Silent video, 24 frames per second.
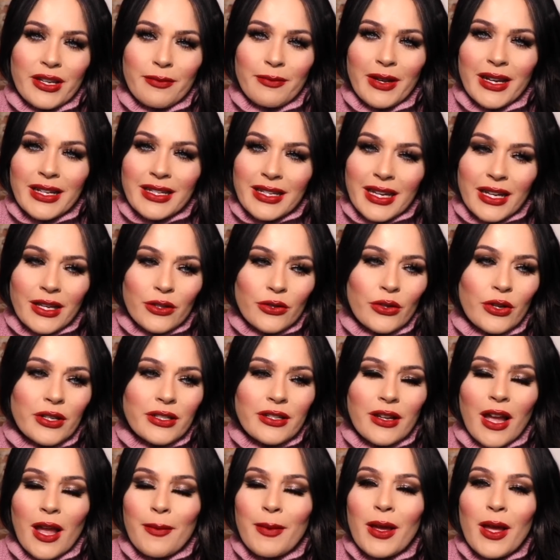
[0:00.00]
It might take a long
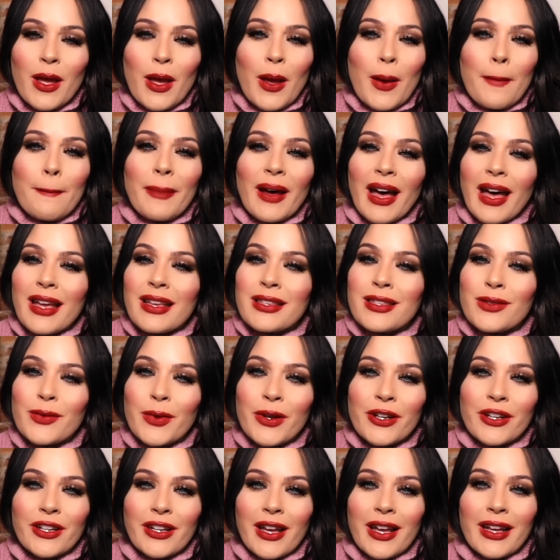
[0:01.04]
time, but I
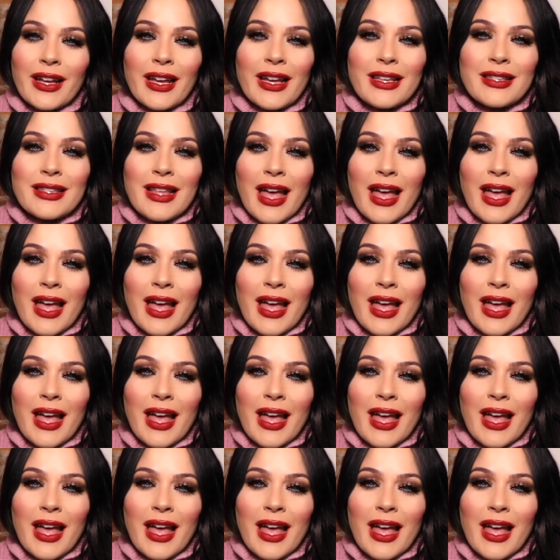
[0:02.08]
swear to God, guys,